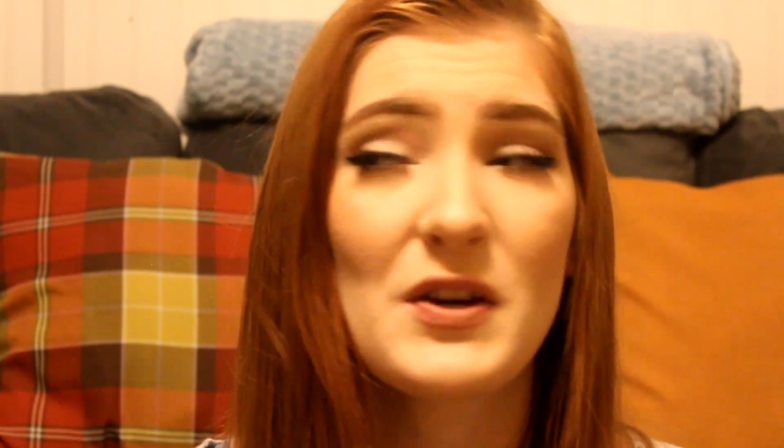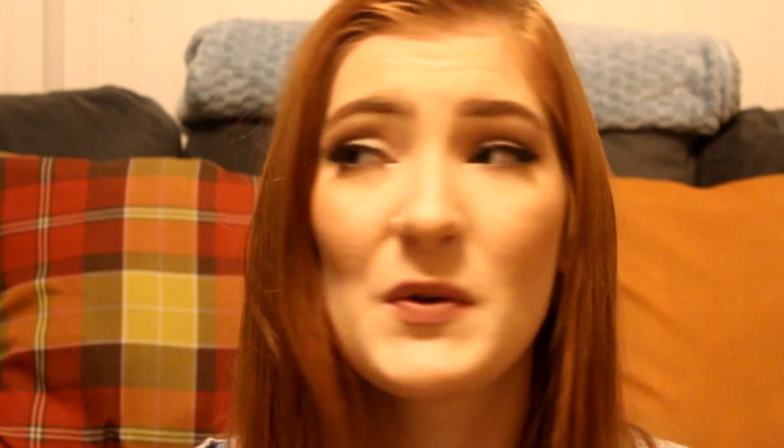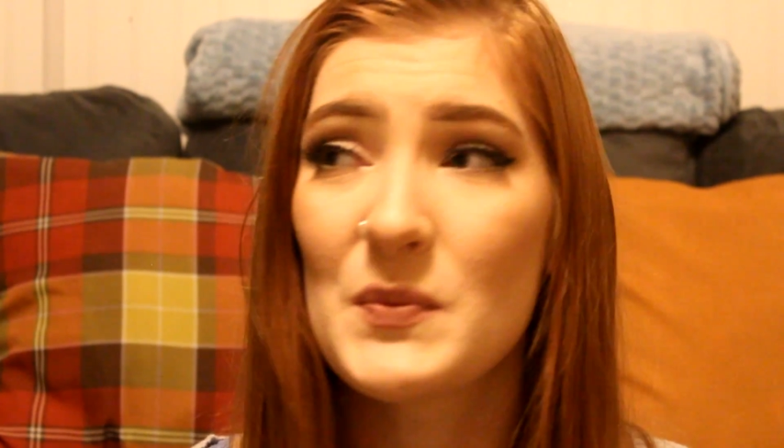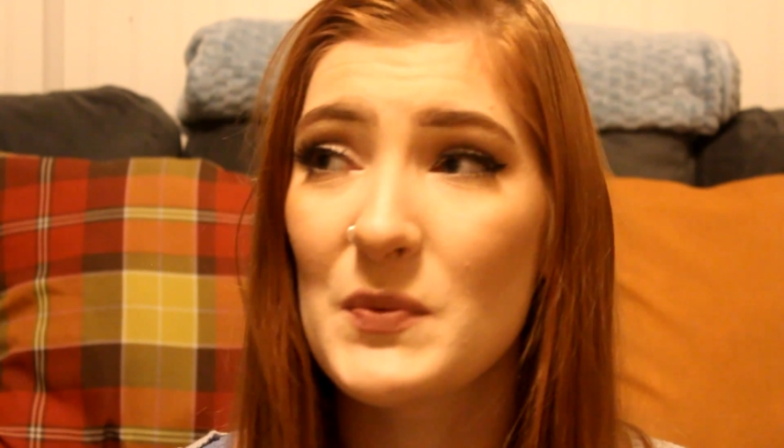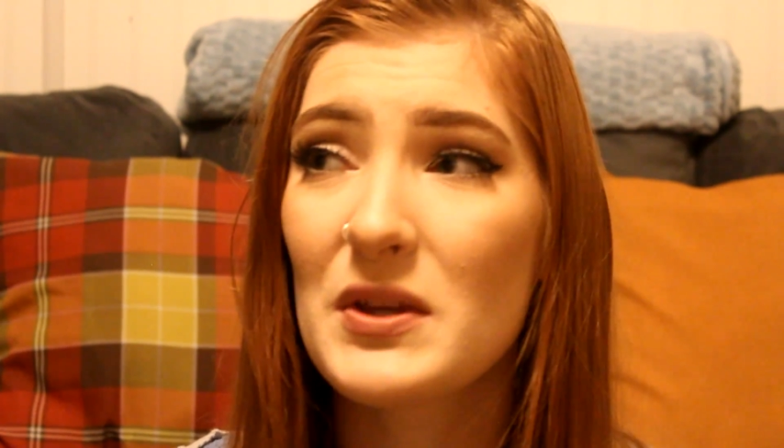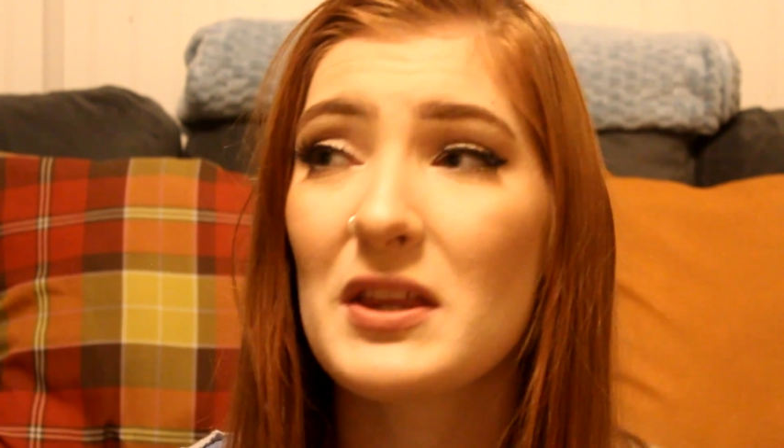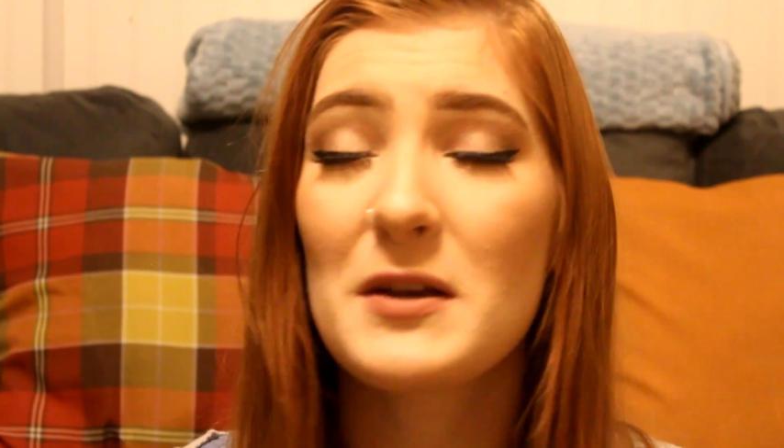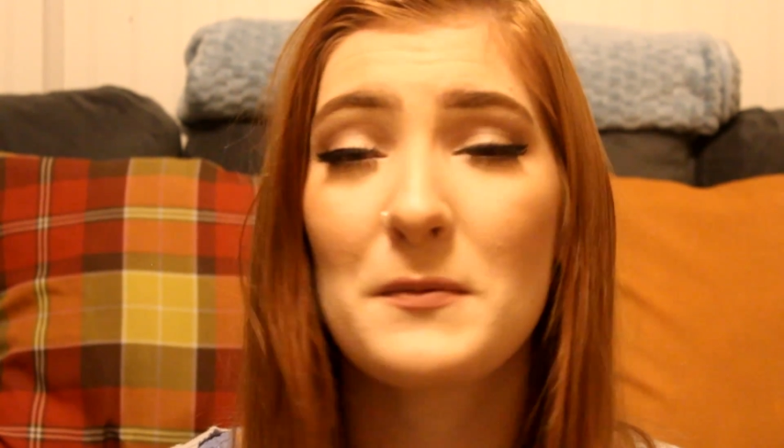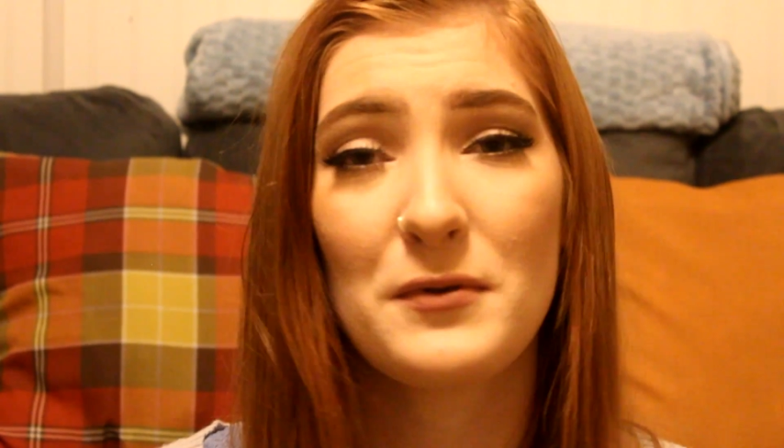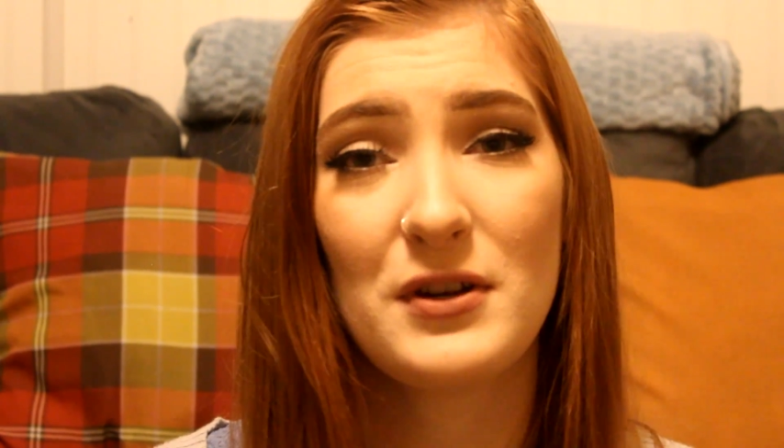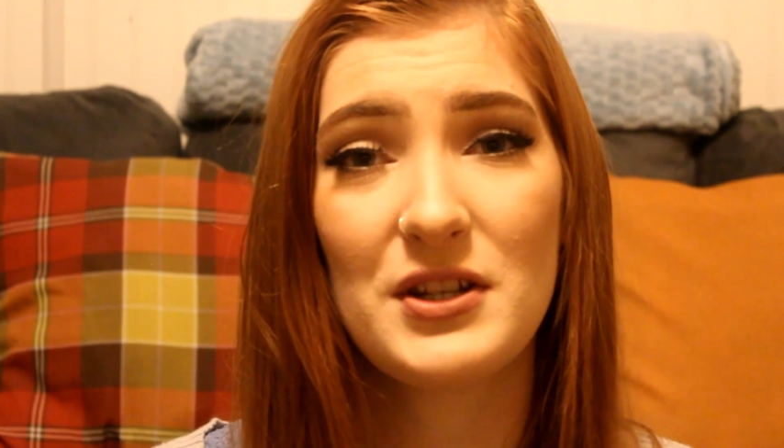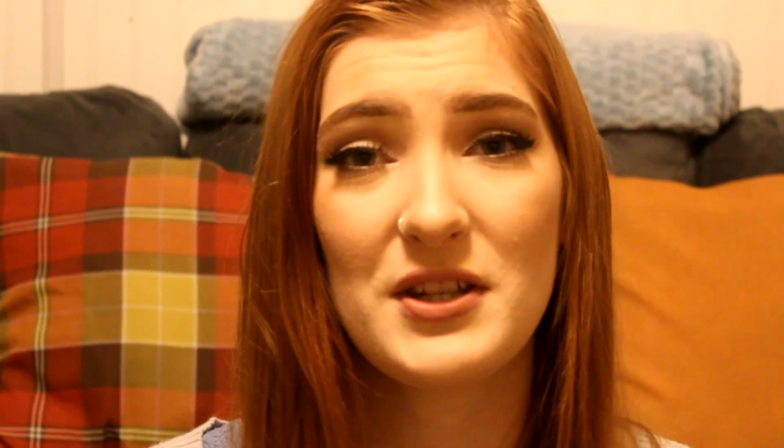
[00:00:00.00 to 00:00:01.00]
I really
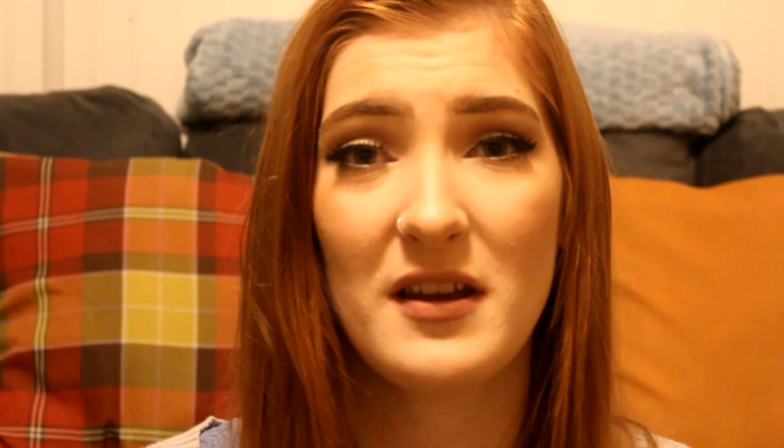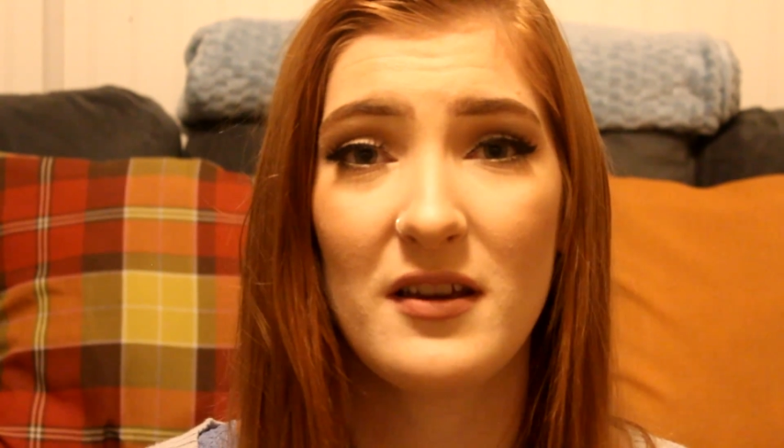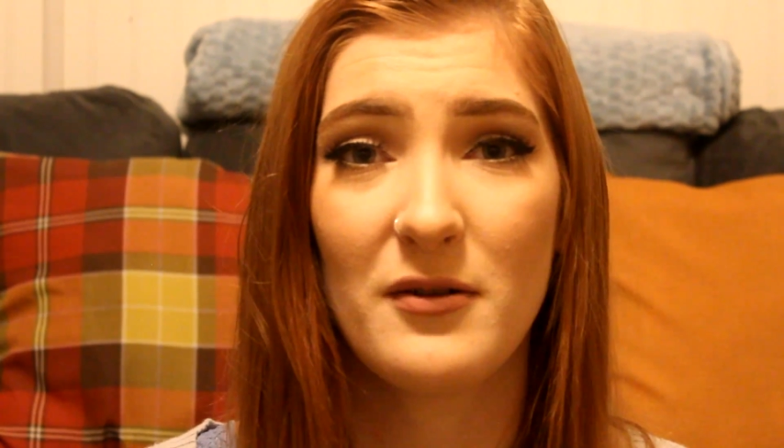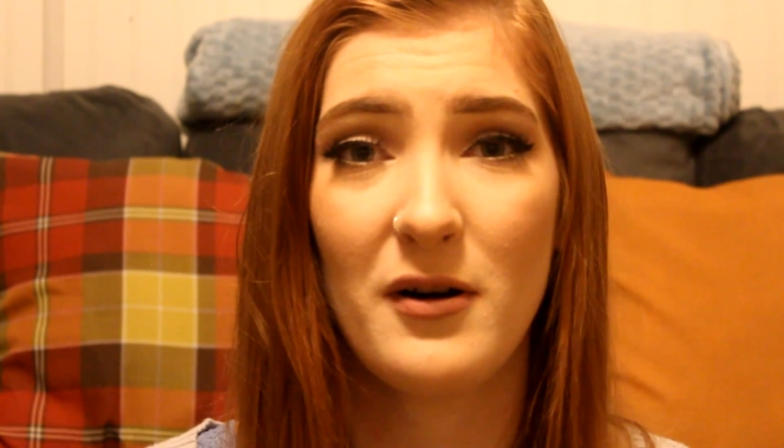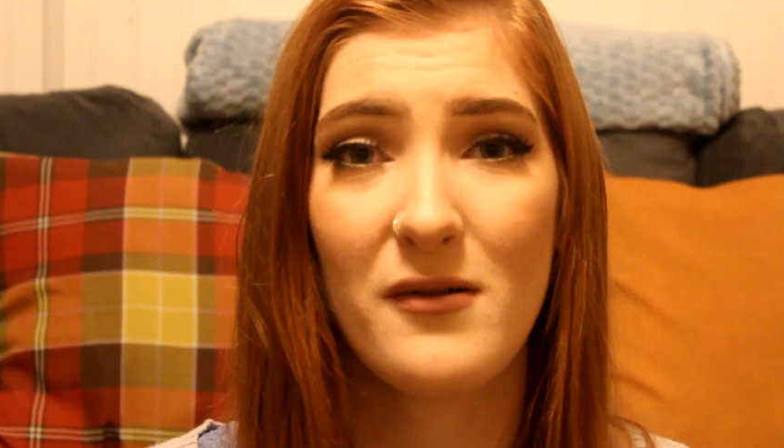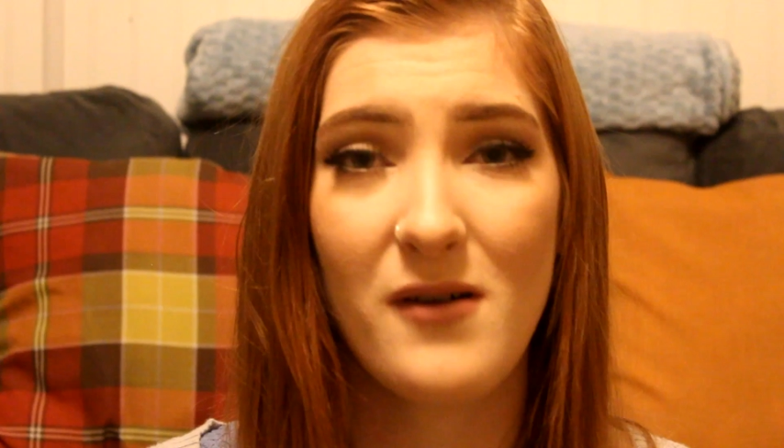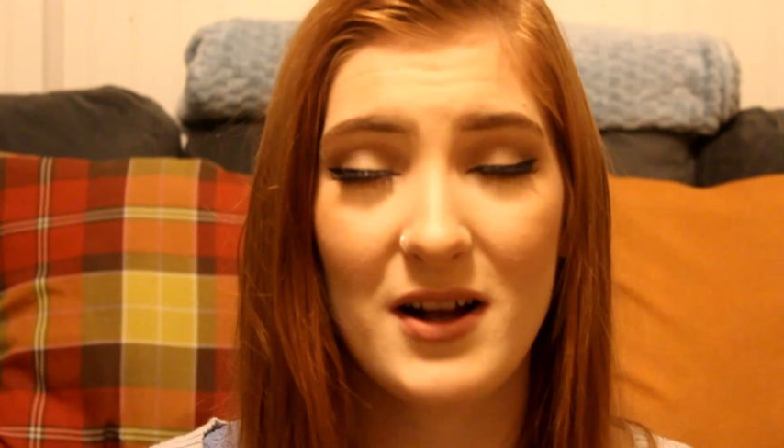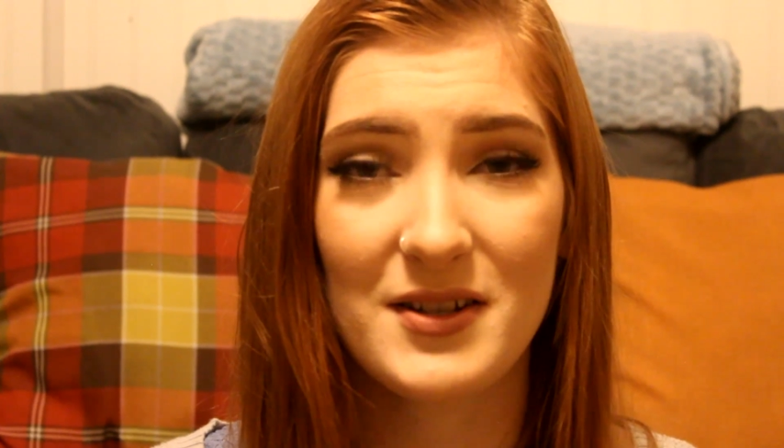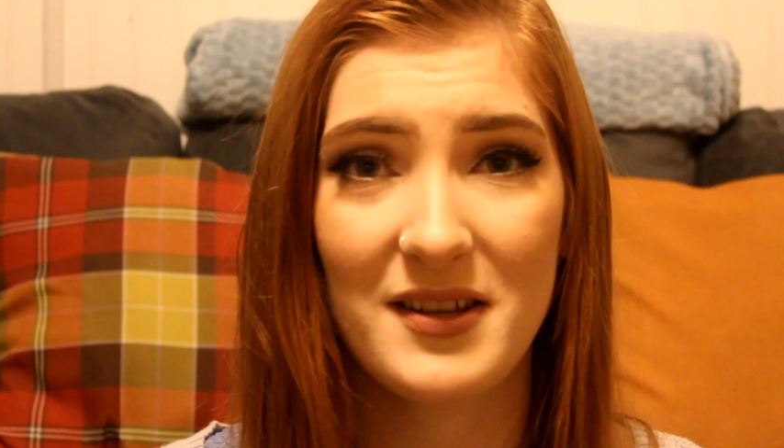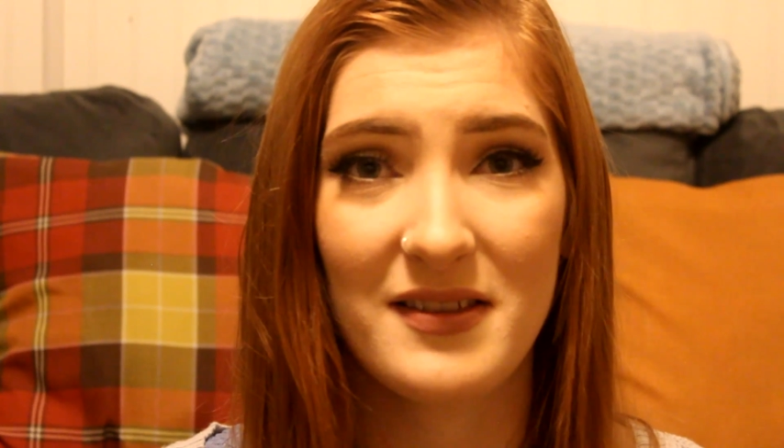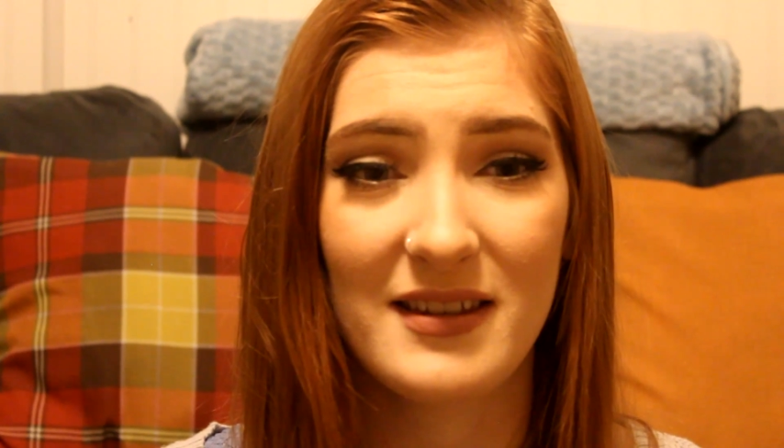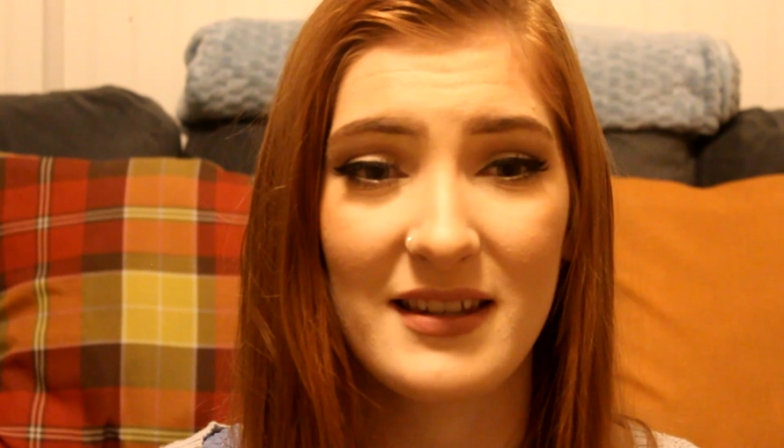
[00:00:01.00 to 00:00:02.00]
appreciate you all
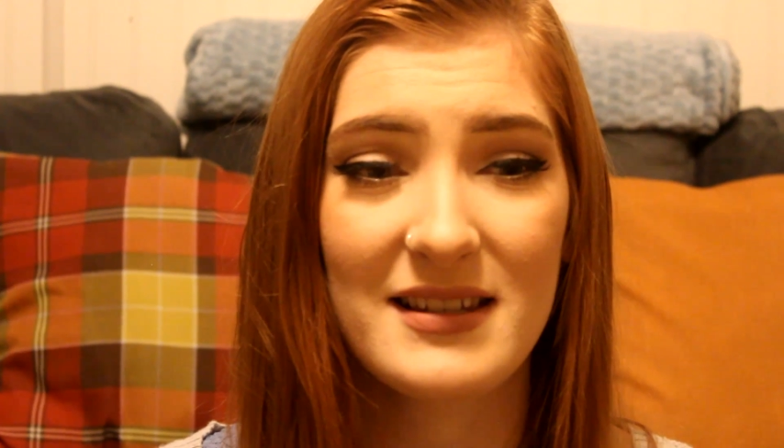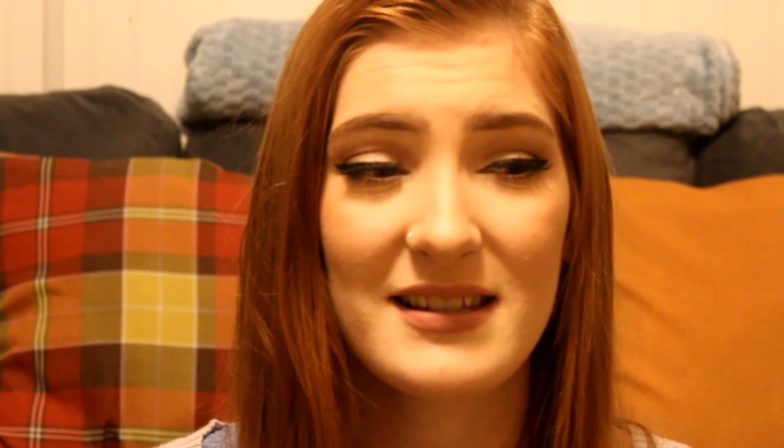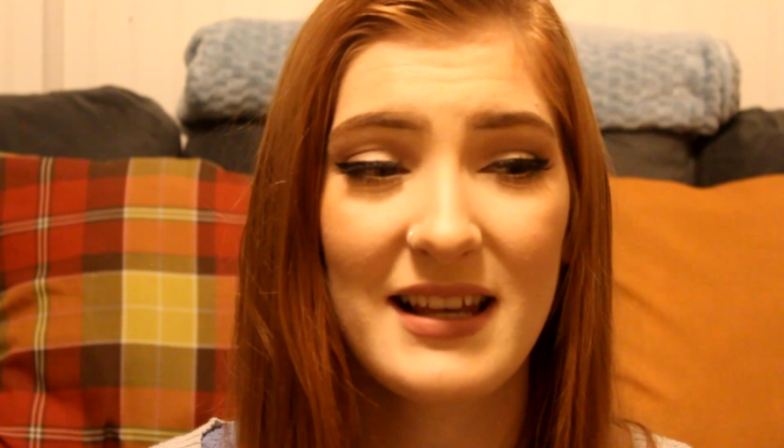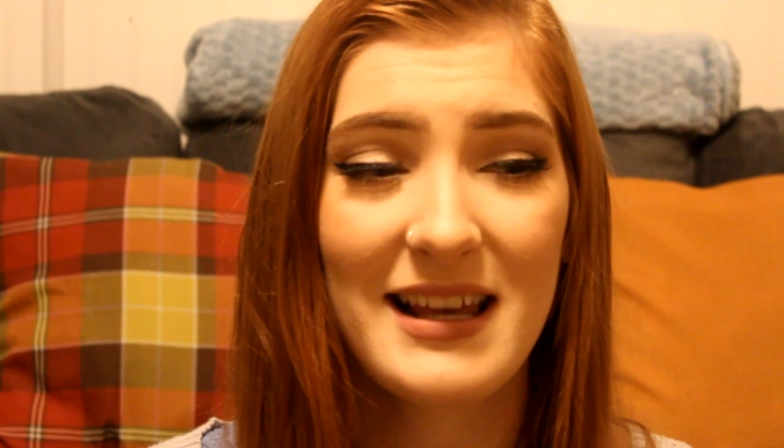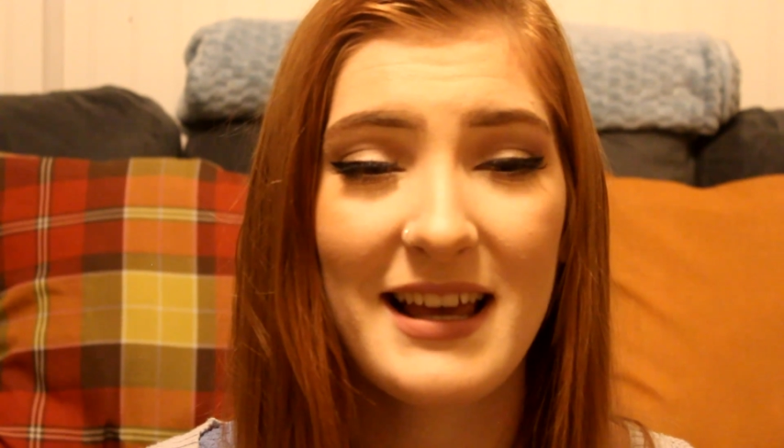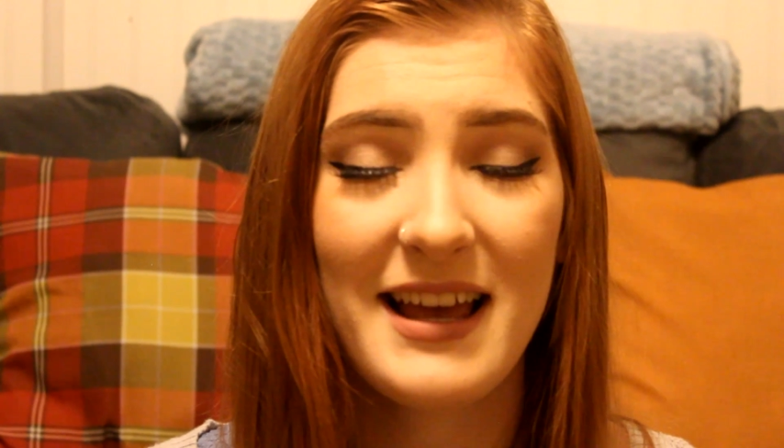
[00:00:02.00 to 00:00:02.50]
watching this.